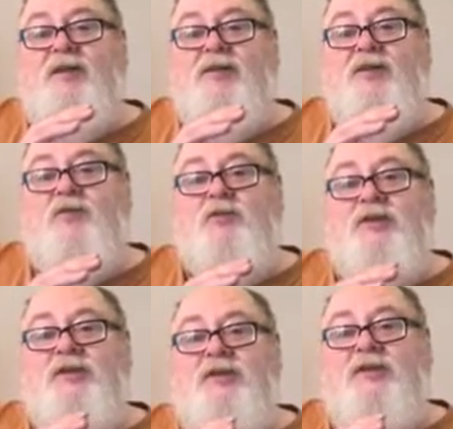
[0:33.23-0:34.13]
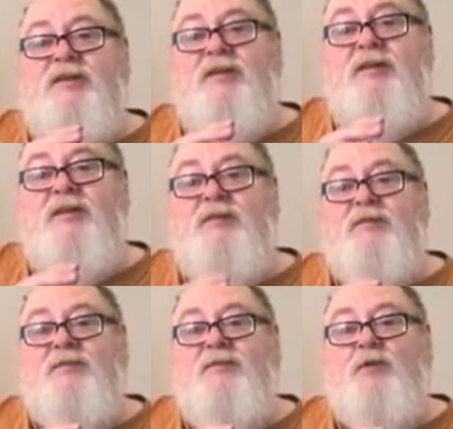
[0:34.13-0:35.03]
union
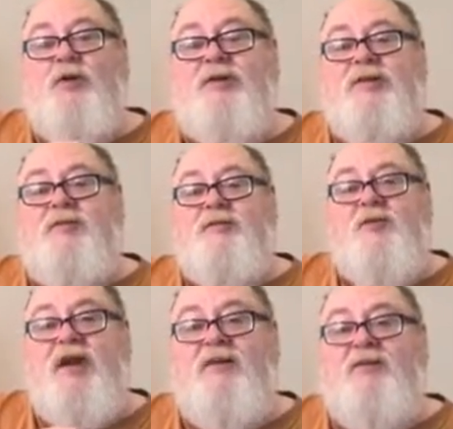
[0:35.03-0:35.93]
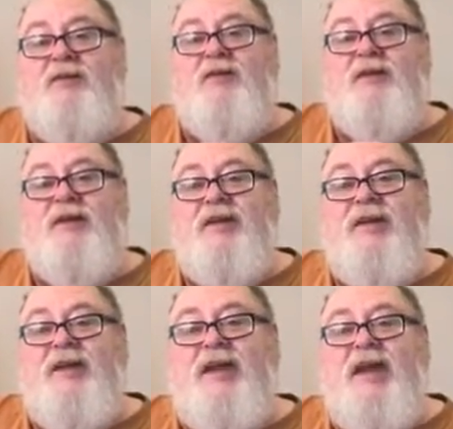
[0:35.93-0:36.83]
forklift driver
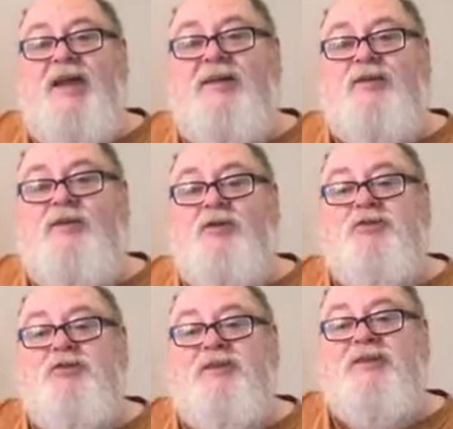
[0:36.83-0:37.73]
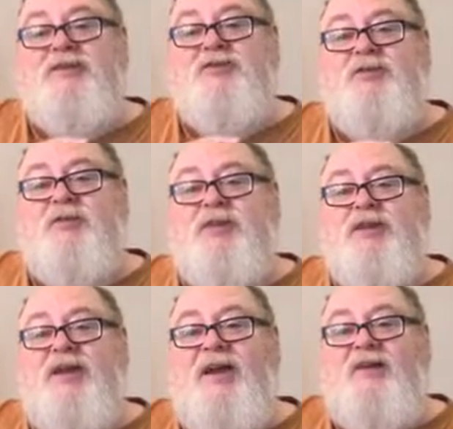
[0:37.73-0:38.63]
at a grocery
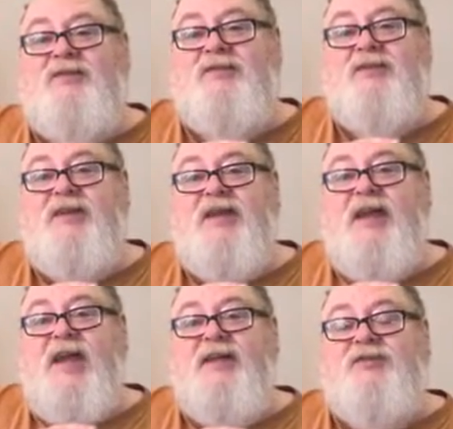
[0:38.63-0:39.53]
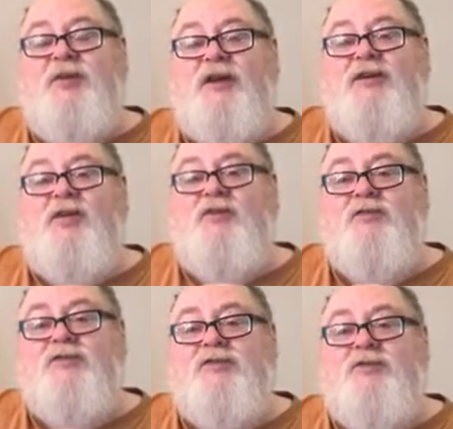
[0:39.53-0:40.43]
distributing house, and trying to
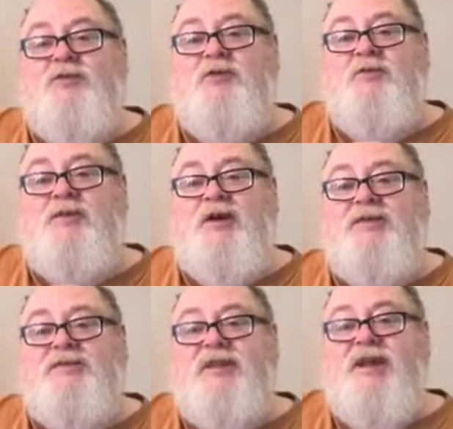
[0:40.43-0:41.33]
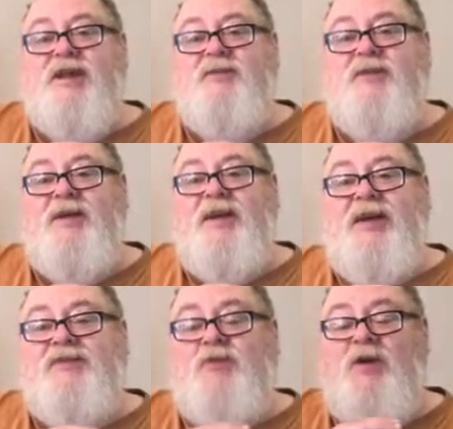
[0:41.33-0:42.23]
go to school part-time
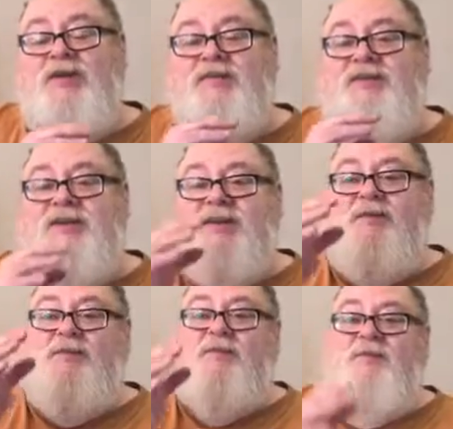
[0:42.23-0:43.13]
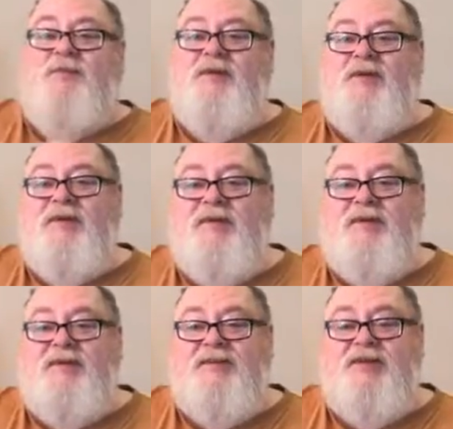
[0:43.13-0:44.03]
as well as keep
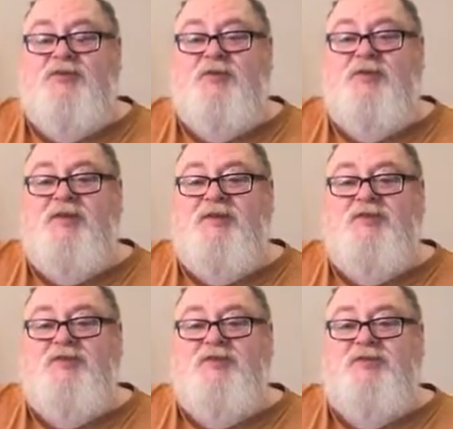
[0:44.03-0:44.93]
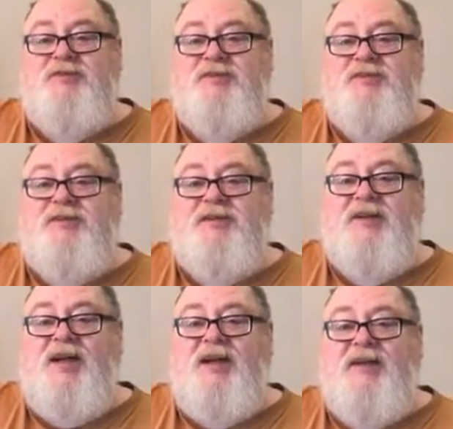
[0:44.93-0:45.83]
in touch with Gigi
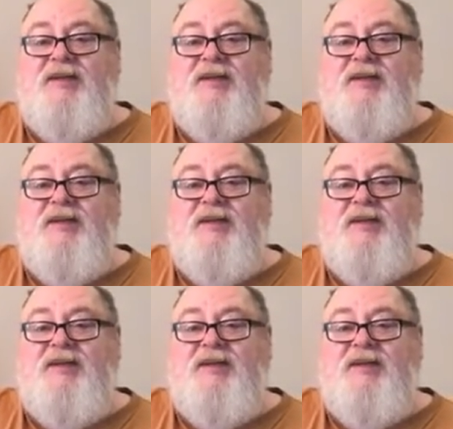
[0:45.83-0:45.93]
and I.